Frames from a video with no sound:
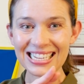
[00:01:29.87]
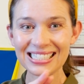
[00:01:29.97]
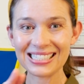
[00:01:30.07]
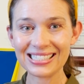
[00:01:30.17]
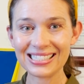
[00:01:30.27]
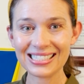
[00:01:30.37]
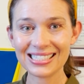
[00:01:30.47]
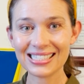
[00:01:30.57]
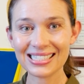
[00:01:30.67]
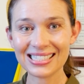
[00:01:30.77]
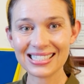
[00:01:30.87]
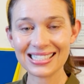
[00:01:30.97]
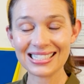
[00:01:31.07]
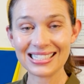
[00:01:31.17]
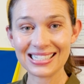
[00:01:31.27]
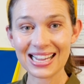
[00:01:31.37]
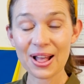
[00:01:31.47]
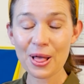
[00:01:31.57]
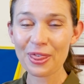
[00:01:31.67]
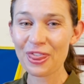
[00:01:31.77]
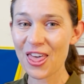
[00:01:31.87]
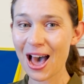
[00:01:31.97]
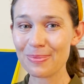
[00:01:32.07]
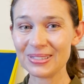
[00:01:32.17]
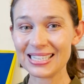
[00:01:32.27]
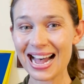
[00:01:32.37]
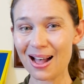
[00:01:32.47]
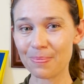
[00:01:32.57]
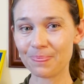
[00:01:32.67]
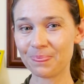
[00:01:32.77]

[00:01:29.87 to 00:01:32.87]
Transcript: Zzz. Thumbs up.